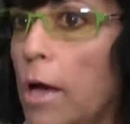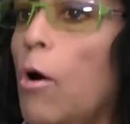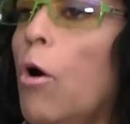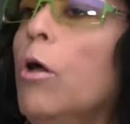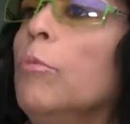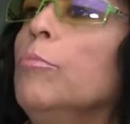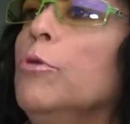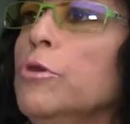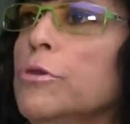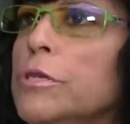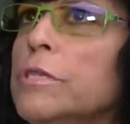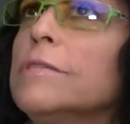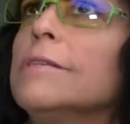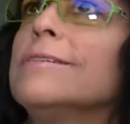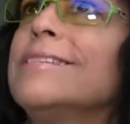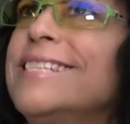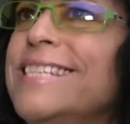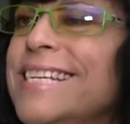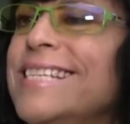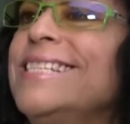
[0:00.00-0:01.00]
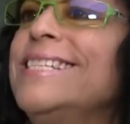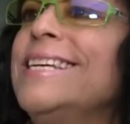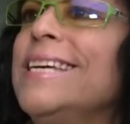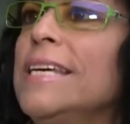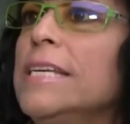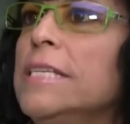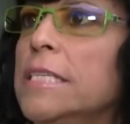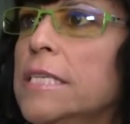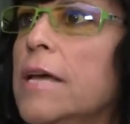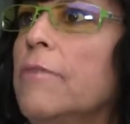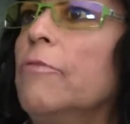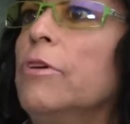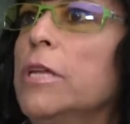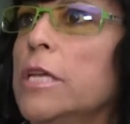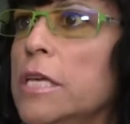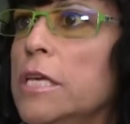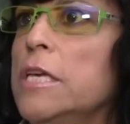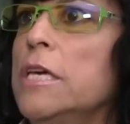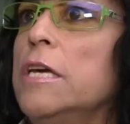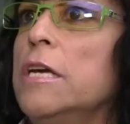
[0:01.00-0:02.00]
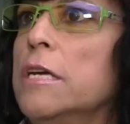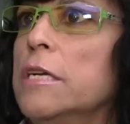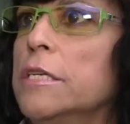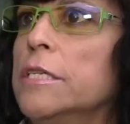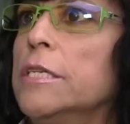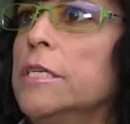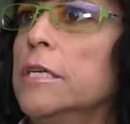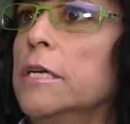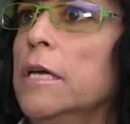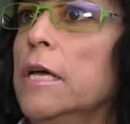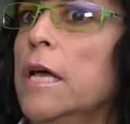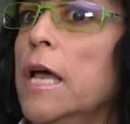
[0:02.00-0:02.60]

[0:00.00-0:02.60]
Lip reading: Almost 60, 70 years.